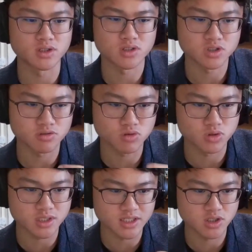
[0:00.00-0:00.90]
There's, of
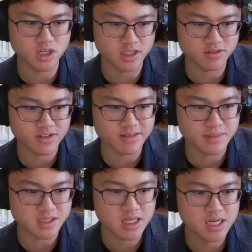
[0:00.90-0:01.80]
course, Kierkegaard's
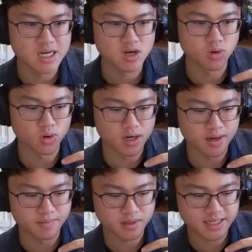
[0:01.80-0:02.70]
famous or
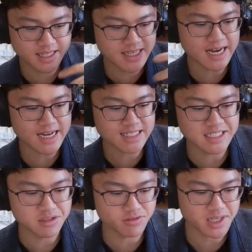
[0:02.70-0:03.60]
um, key
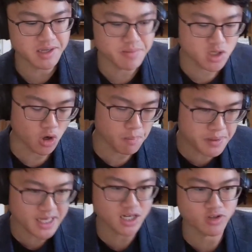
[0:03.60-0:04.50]
idea of him not
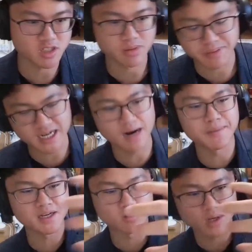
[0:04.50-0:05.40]
being a Christian but
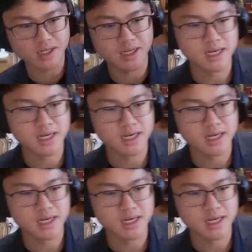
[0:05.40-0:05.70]
becoming one,